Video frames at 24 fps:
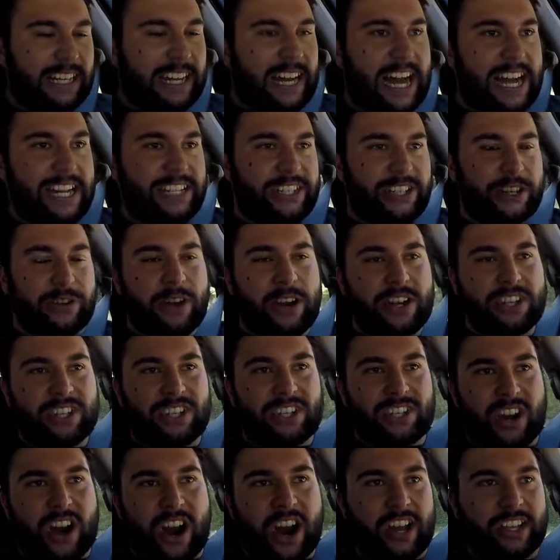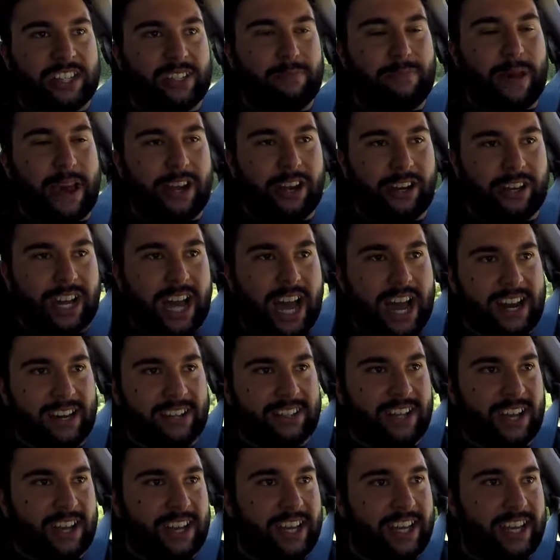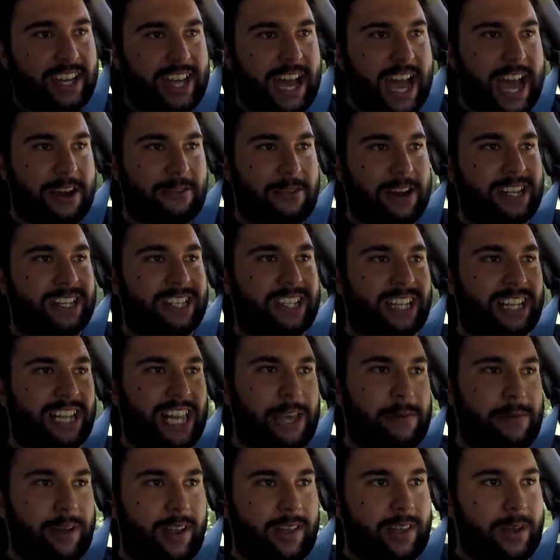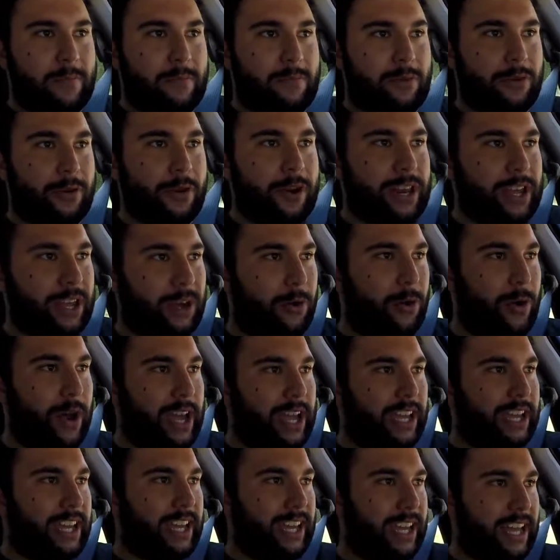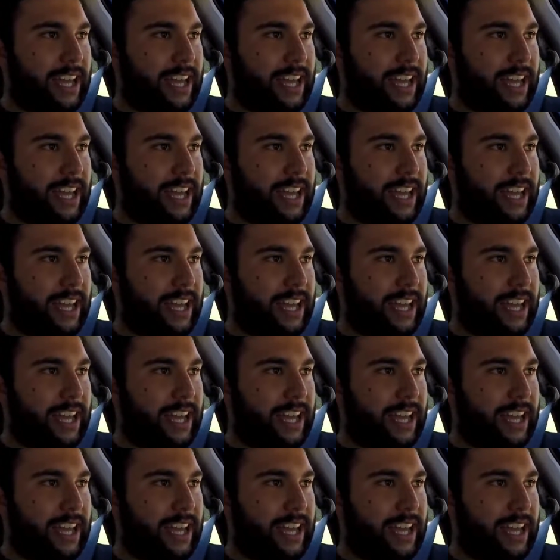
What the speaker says: I do wish this car had some better tires on it. I reached the limit of them pretty quick.